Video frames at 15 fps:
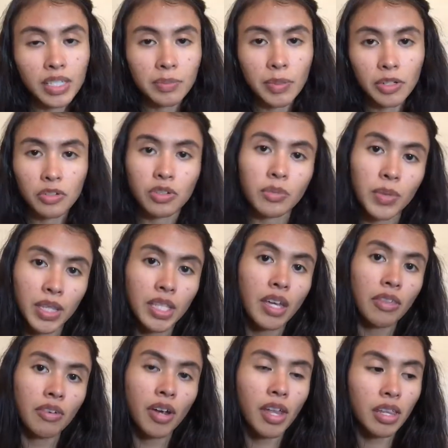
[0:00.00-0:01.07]
especially with
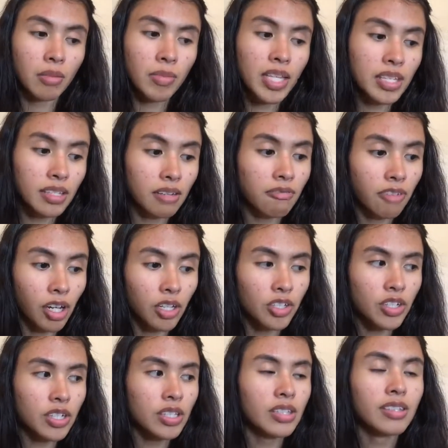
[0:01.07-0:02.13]
the other elements and
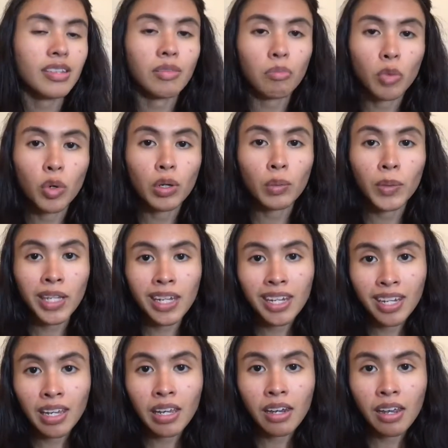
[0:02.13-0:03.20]
functions, the more we
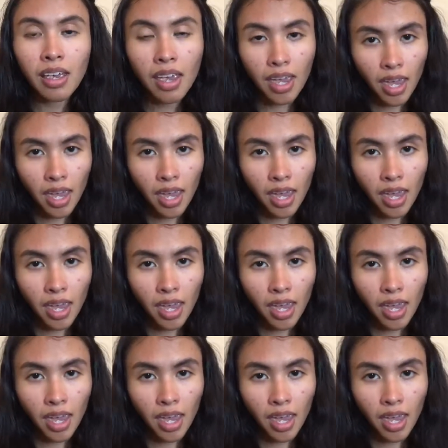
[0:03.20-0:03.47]
need